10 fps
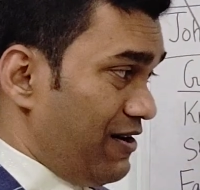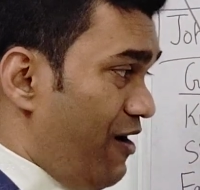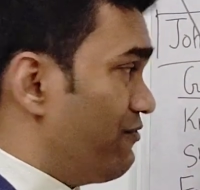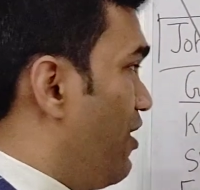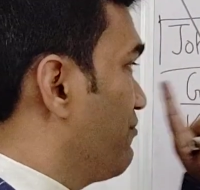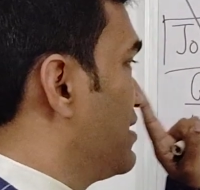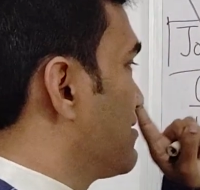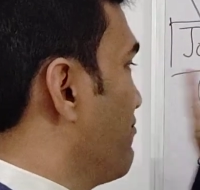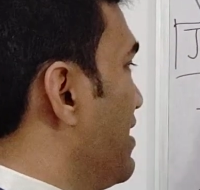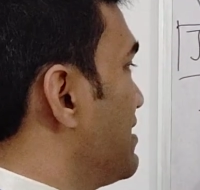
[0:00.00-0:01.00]
of
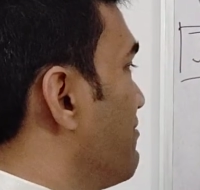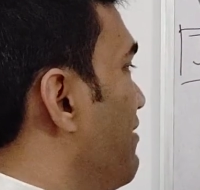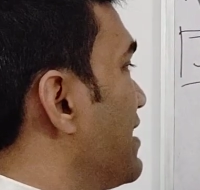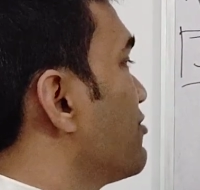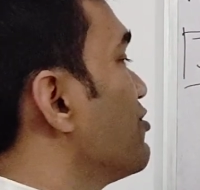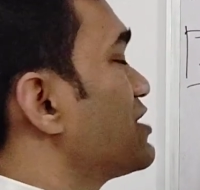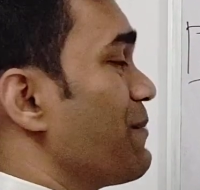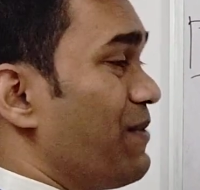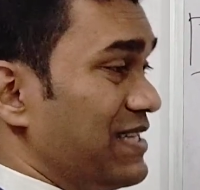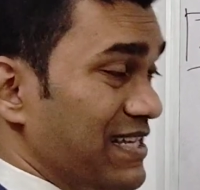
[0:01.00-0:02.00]
this one good
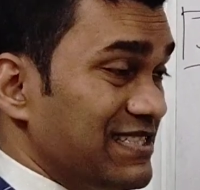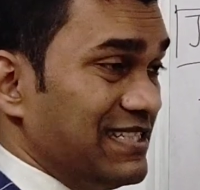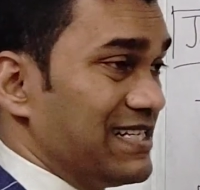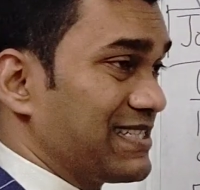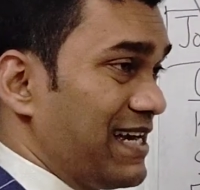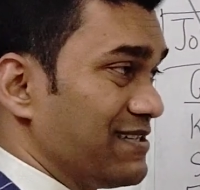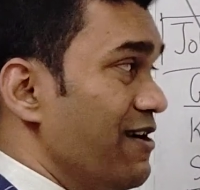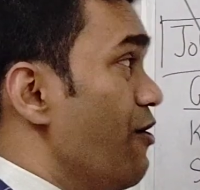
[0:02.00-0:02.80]
shepherd, that is Jesus Christ.